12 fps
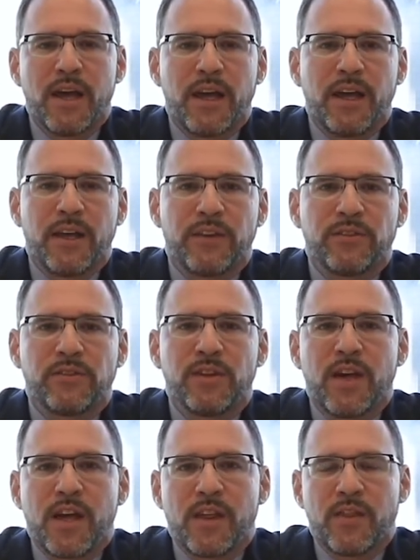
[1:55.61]
is
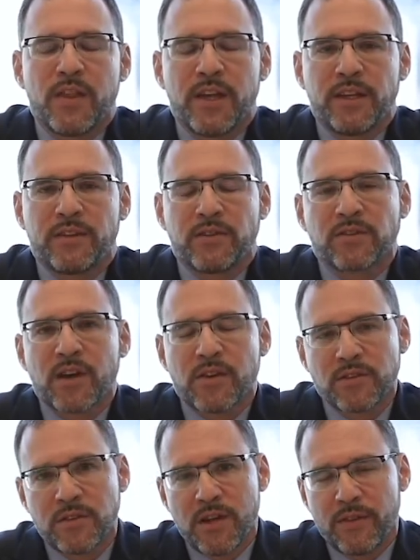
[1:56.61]
the
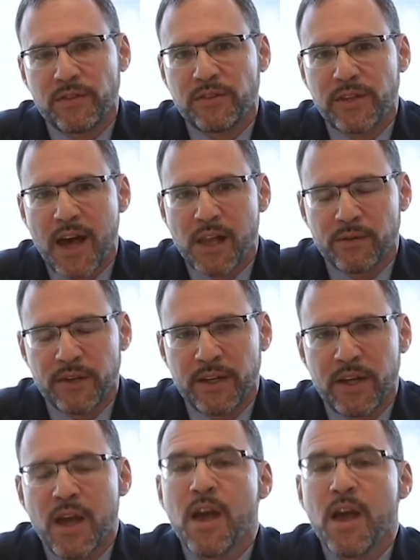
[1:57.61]
discussion of salary.